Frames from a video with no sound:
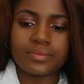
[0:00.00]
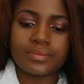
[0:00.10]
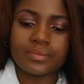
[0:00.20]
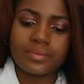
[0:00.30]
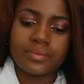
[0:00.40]

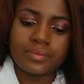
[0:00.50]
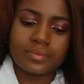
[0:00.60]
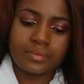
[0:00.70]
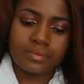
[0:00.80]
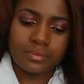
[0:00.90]

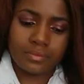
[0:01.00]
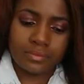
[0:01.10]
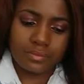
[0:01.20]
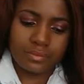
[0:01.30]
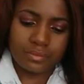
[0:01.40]

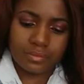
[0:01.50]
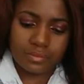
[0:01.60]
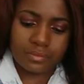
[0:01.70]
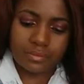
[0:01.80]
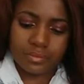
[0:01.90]

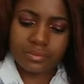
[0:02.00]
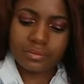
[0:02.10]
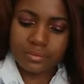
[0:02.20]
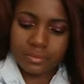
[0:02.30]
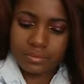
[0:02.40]

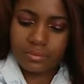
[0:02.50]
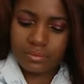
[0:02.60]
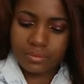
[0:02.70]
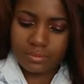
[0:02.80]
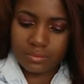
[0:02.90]

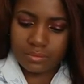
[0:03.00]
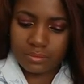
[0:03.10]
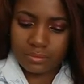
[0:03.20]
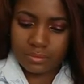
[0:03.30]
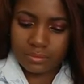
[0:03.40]

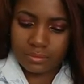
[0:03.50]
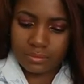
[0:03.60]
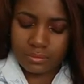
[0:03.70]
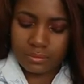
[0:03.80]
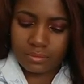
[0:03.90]

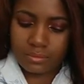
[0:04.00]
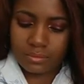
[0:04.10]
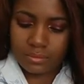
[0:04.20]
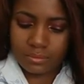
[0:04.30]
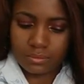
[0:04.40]

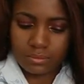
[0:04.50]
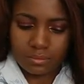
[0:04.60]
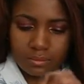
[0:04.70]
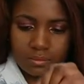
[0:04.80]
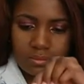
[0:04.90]

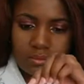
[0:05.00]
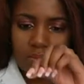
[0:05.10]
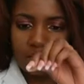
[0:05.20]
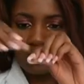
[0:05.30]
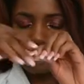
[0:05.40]

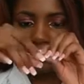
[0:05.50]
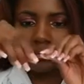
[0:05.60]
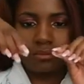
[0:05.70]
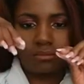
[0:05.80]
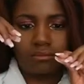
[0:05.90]

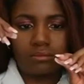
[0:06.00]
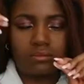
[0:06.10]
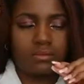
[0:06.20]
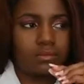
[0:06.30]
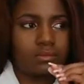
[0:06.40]

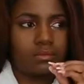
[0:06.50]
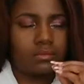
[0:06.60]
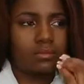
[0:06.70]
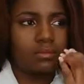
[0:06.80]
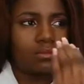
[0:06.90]

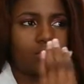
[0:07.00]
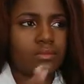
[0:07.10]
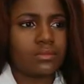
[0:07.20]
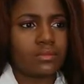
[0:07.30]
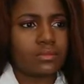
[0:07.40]

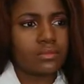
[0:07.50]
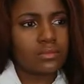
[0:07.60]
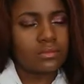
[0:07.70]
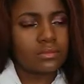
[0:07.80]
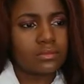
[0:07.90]
This person isn't speaking.